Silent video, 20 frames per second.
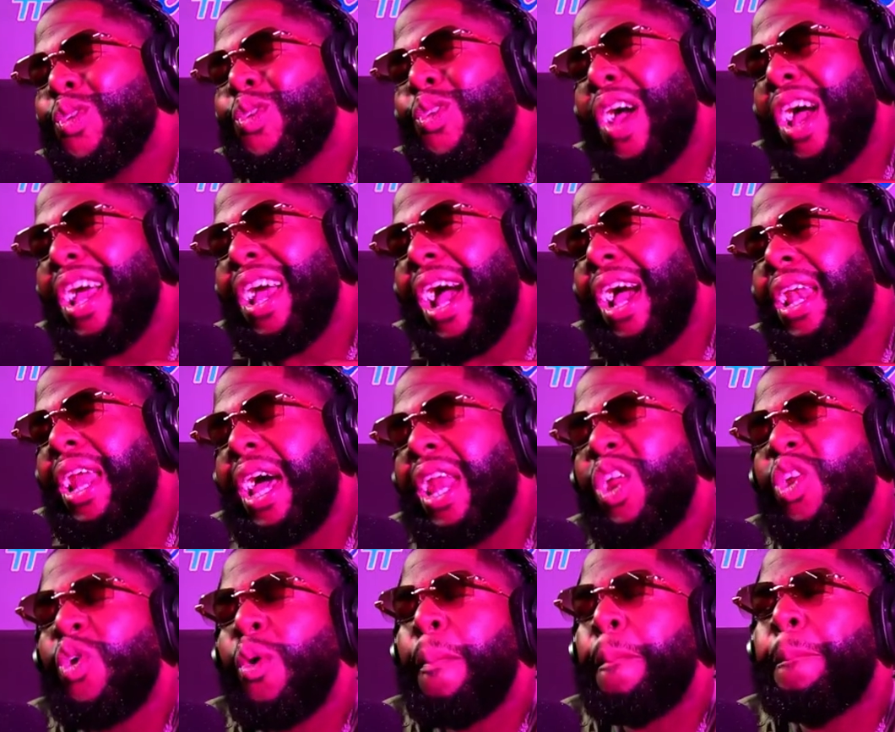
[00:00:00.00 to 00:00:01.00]
I
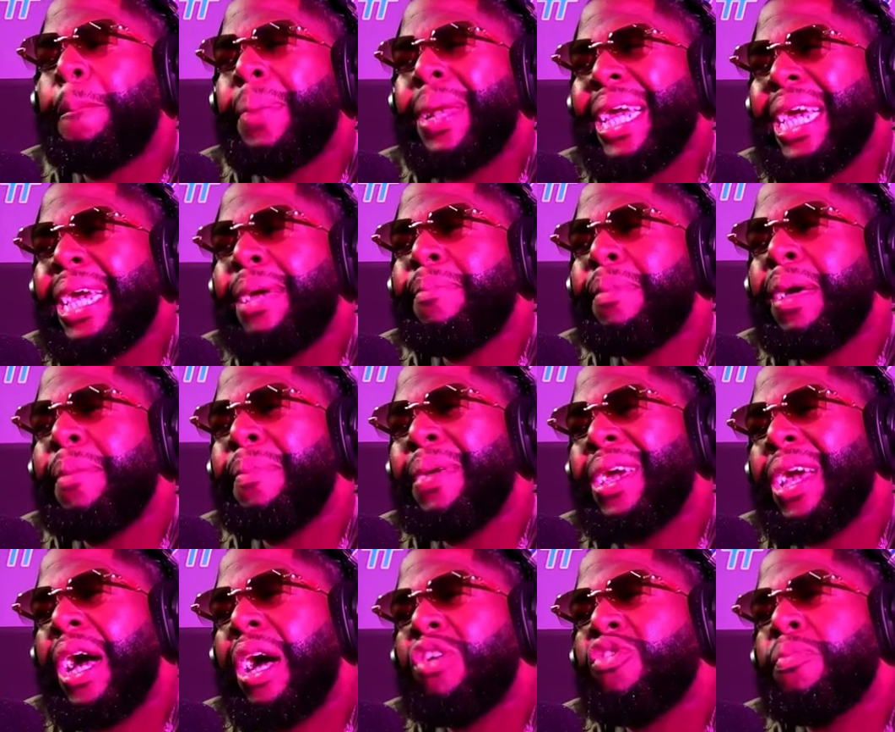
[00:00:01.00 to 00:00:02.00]
don't
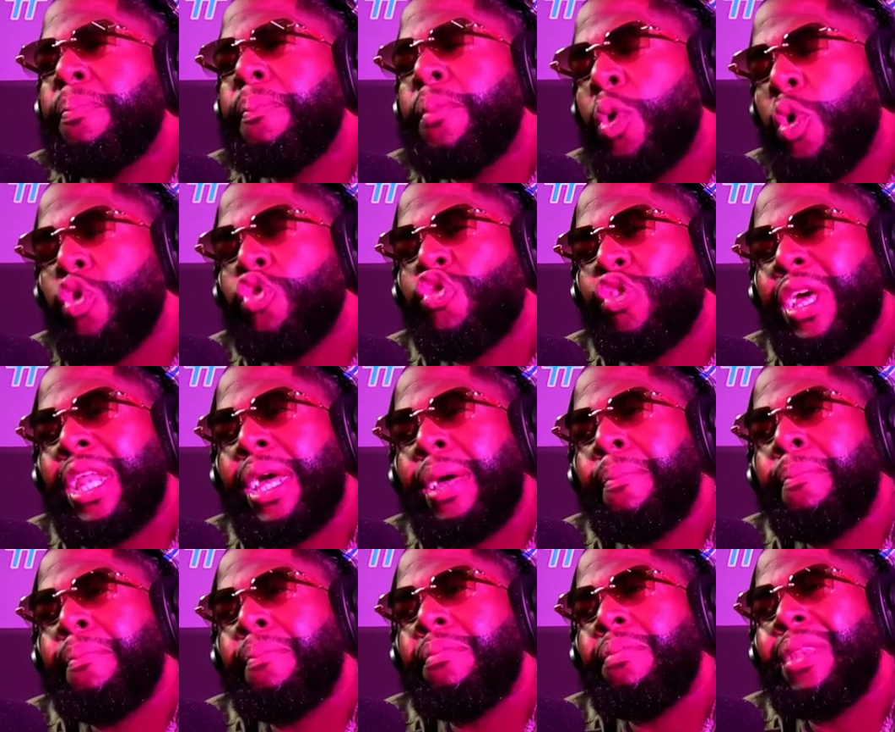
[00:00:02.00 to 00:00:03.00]
blame them, because
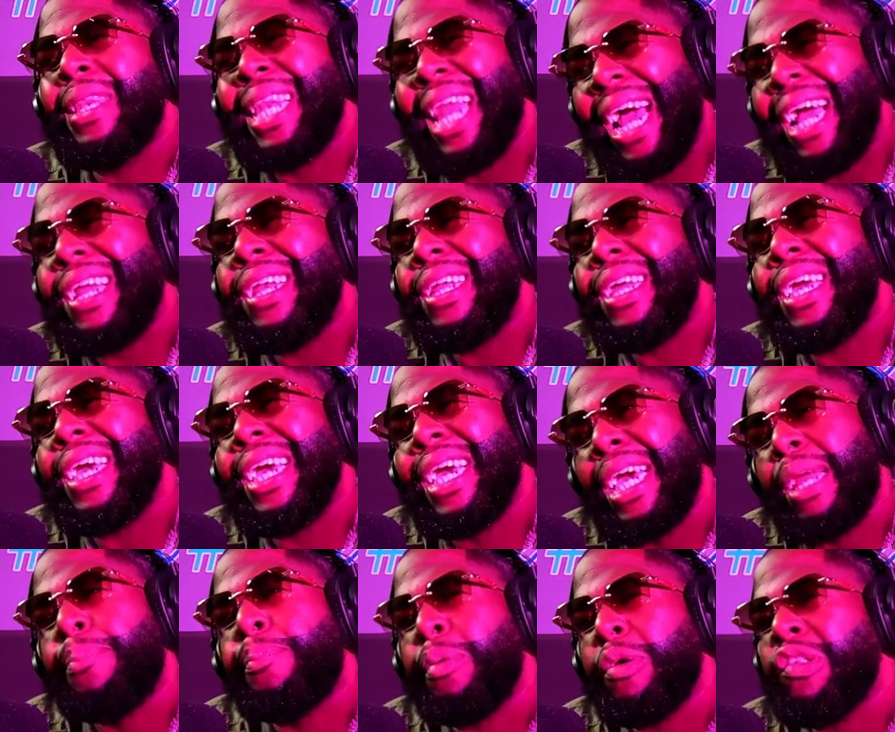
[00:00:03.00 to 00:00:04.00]
most of them,
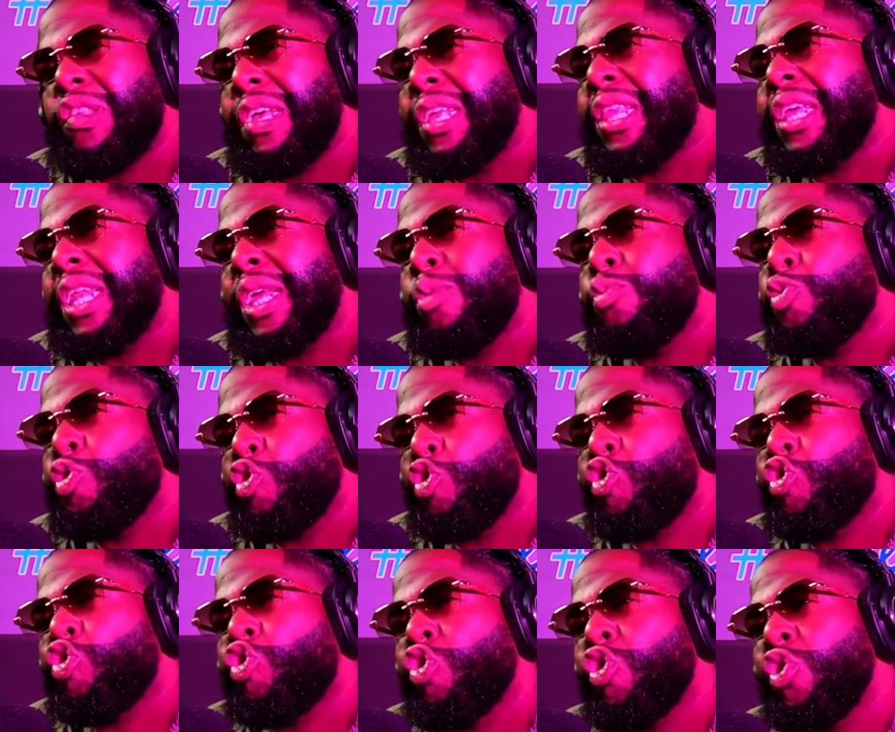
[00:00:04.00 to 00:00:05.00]
98%
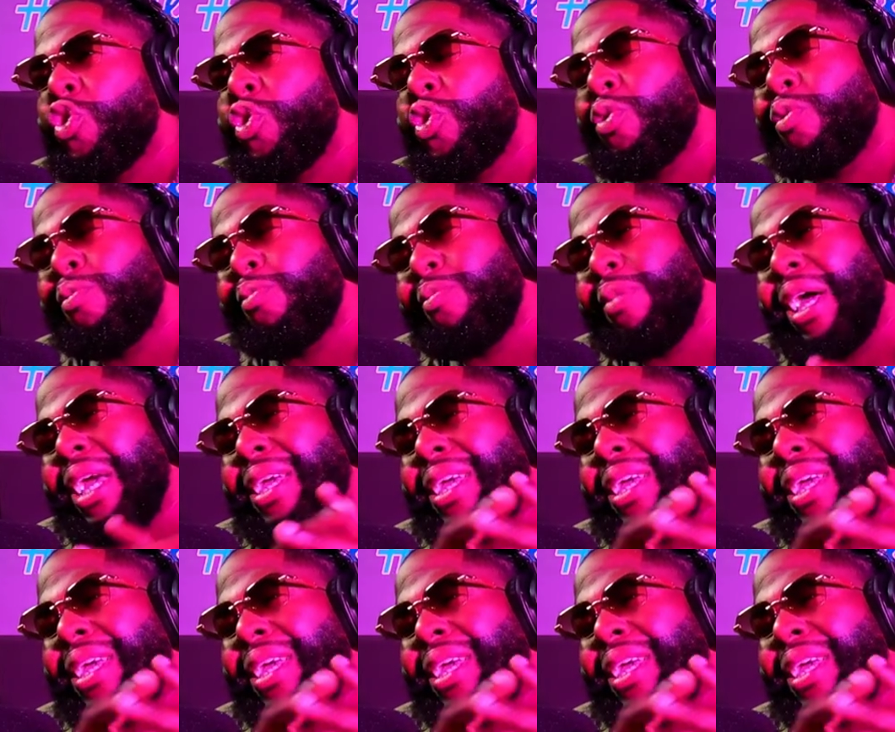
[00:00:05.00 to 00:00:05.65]
of them was